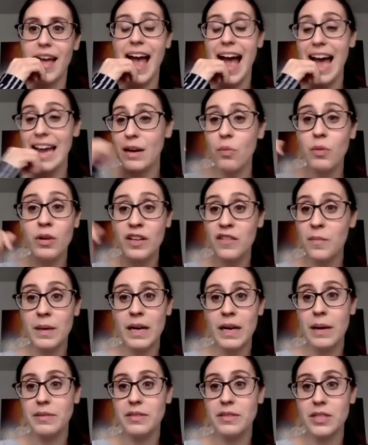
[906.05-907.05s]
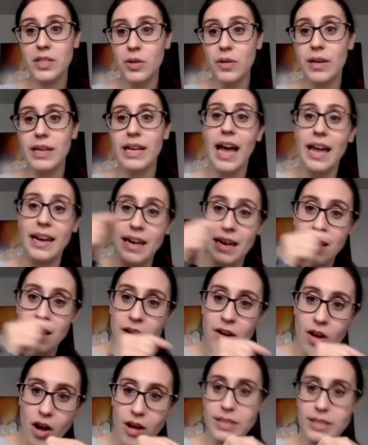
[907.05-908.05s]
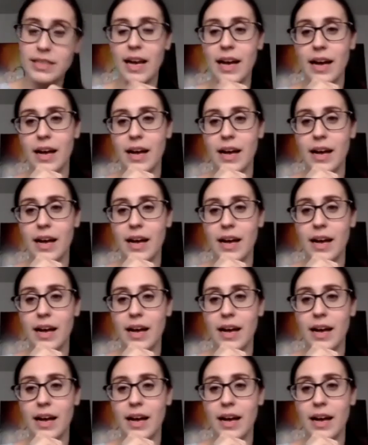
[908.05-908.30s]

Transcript: And I wouldn't have been able to do it had I not